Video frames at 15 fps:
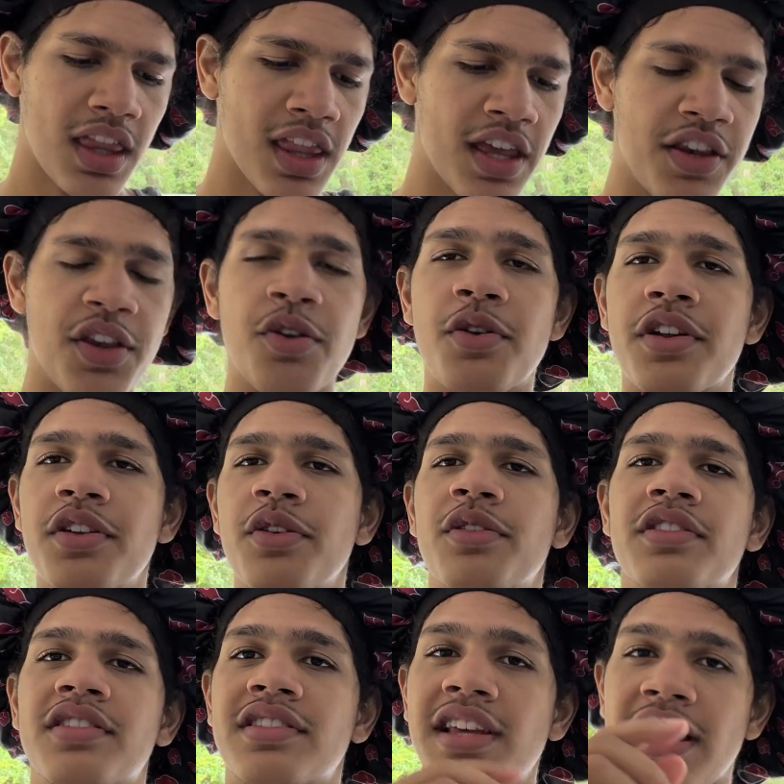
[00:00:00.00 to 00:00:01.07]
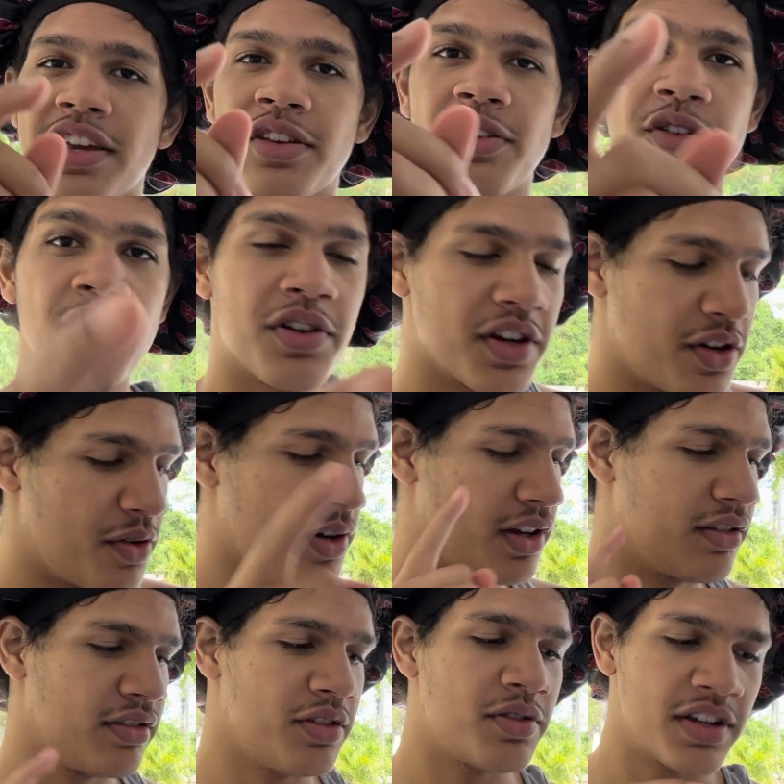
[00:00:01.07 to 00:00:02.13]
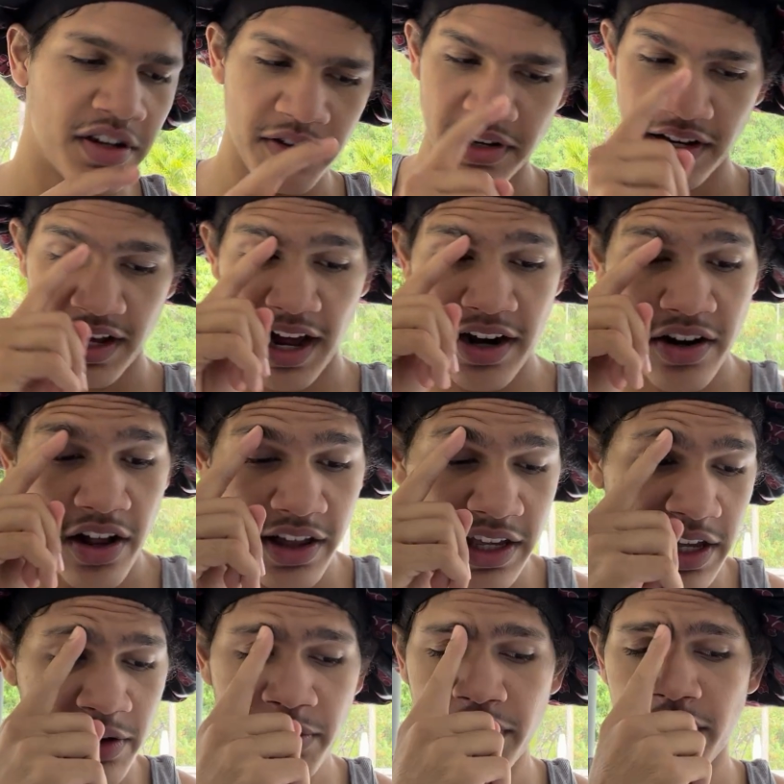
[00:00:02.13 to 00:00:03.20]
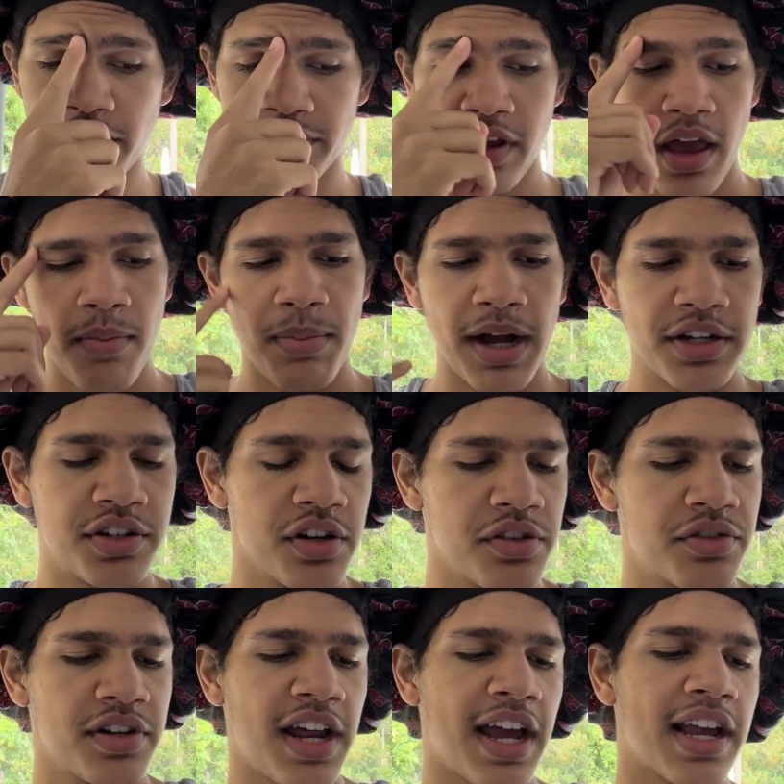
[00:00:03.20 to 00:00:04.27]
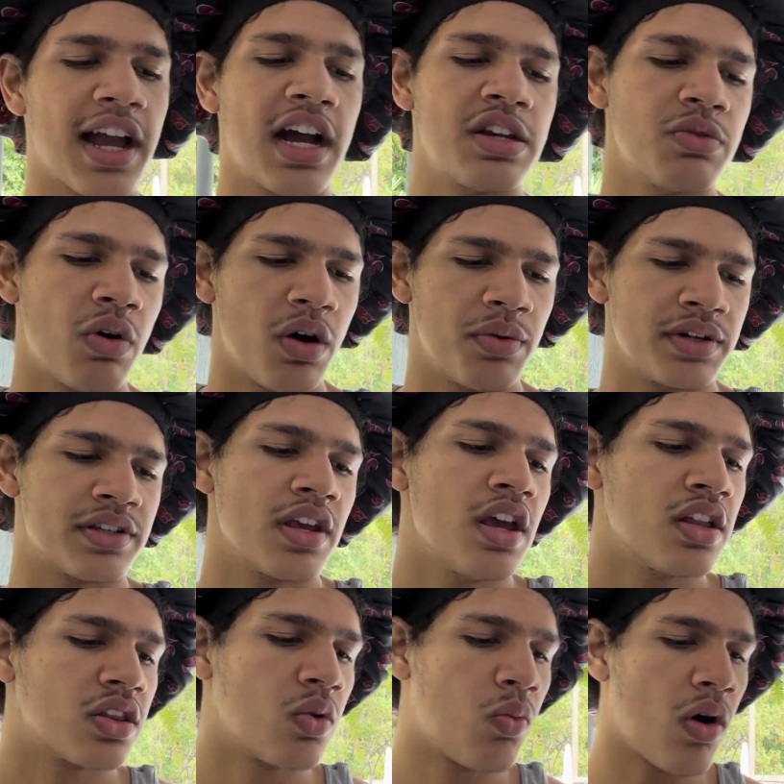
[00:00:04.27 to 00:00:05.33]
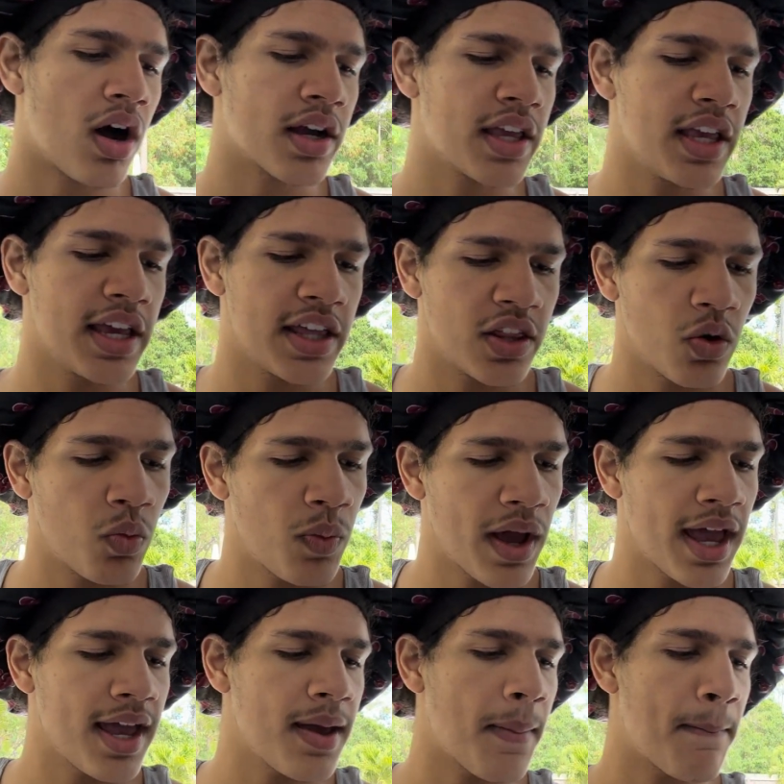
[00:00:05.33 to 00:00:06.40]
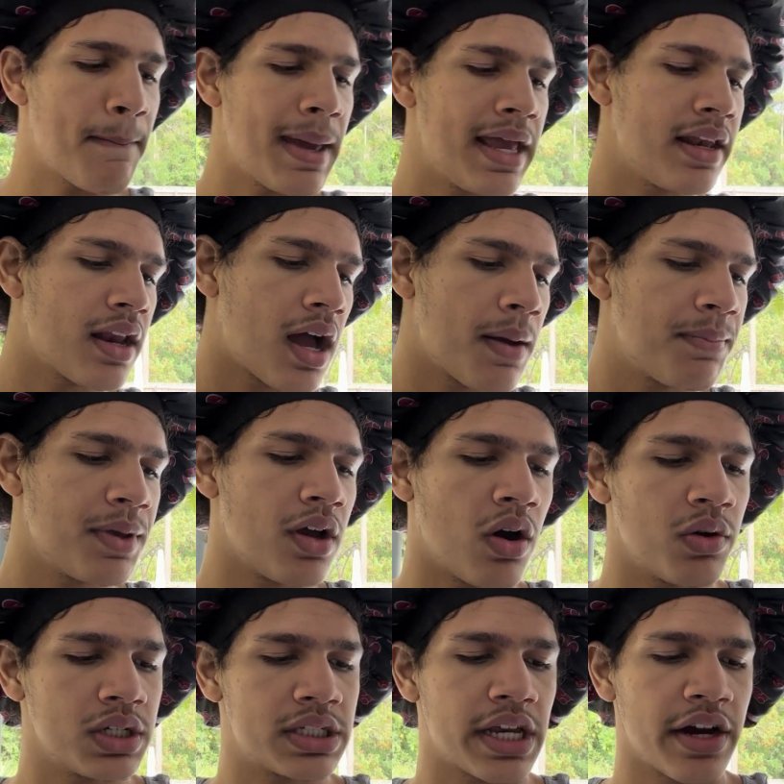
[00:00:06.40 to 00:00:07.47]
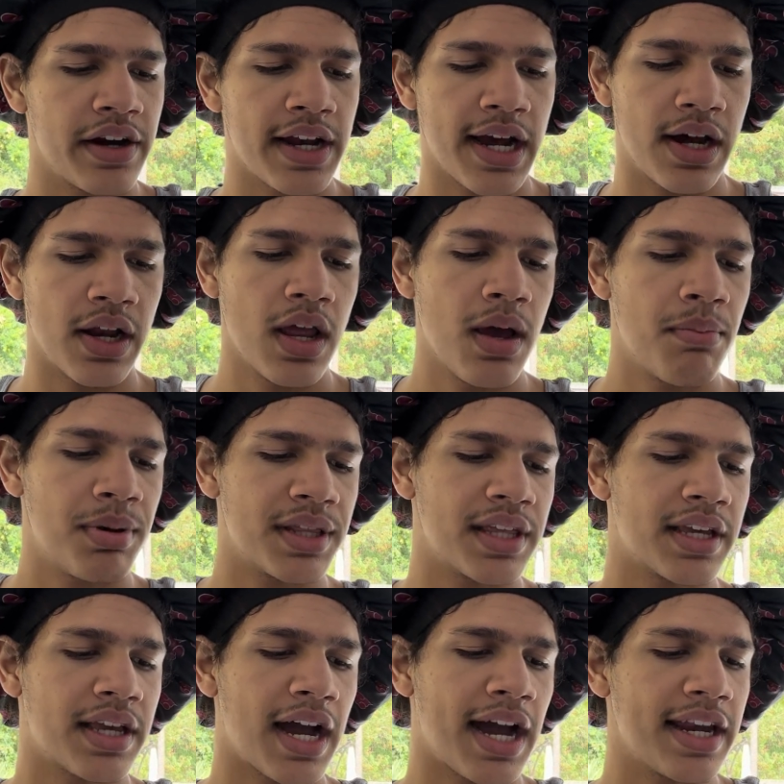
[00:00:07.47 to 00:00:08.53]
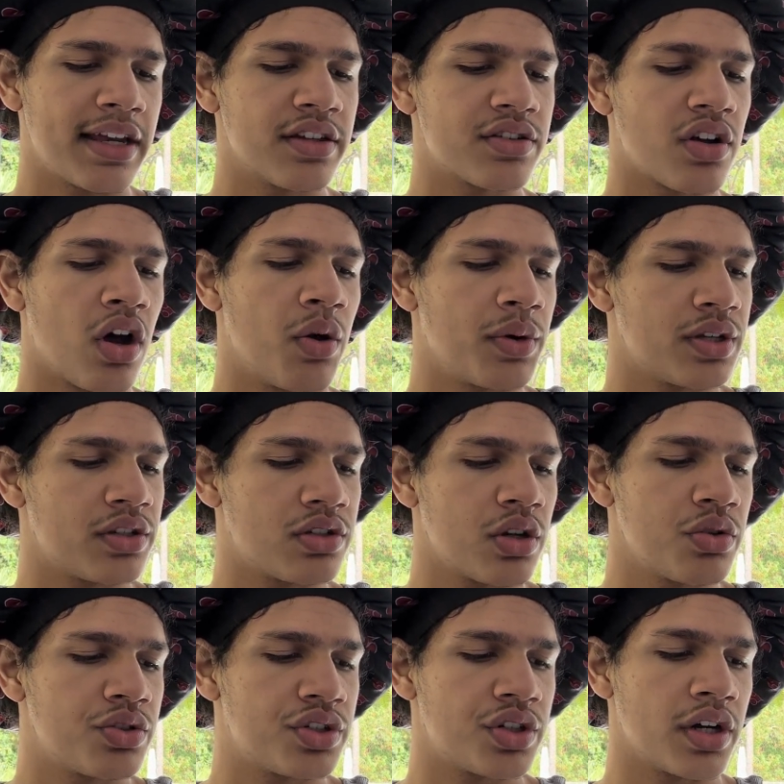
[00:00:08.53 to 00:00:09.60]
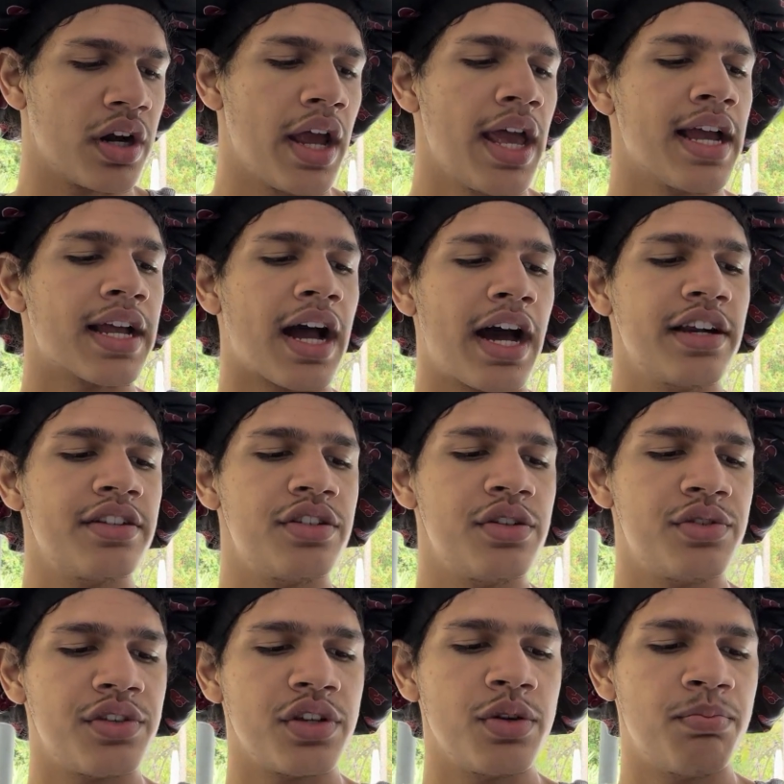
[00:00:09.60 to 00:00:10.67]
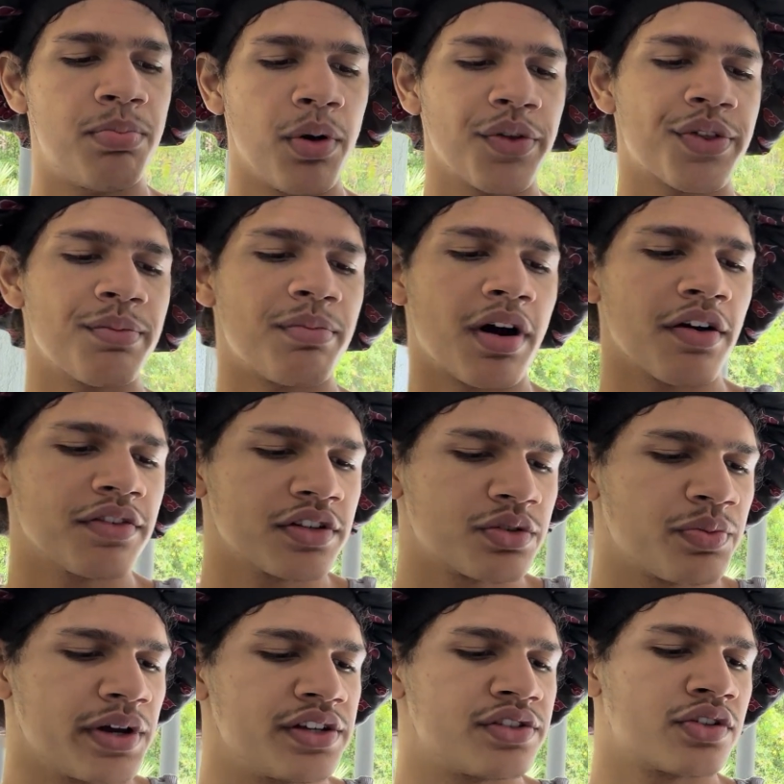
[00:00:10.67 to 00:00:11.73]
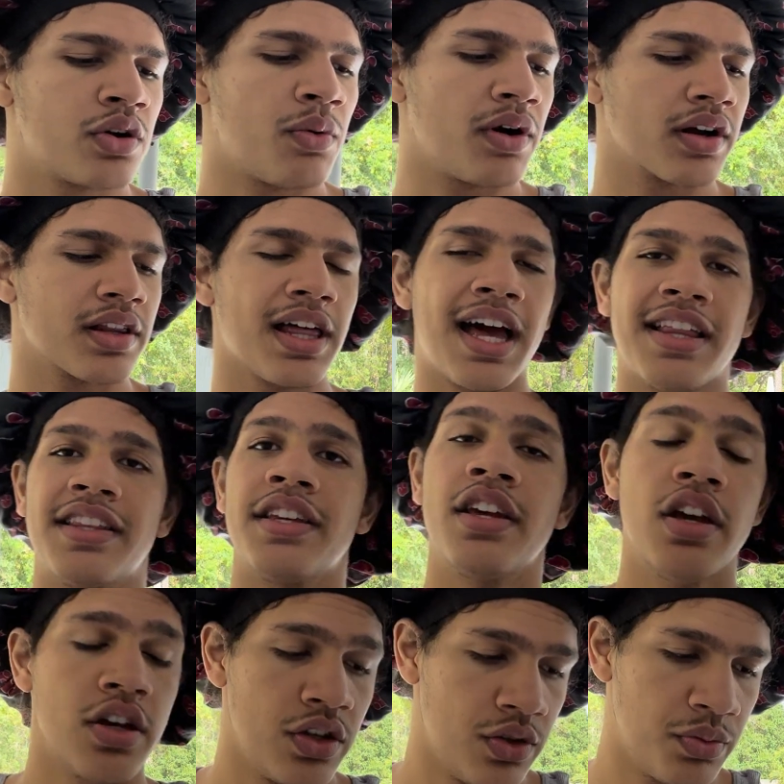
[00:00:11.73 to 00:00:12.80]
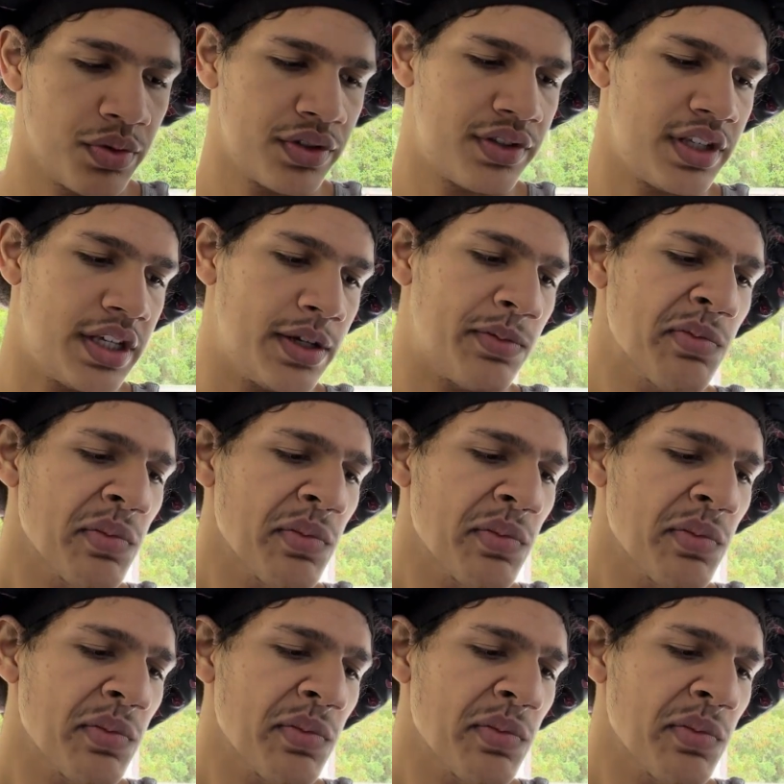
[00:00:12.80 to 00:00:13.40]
and you can do this, saying you can do it. You can do it. God calling equally yoked. My children, I guide you always. The walking in the way may not be always carried out, but the guiding is always so sure. God is using you both in marvelous ways. Go on gladly, you will see.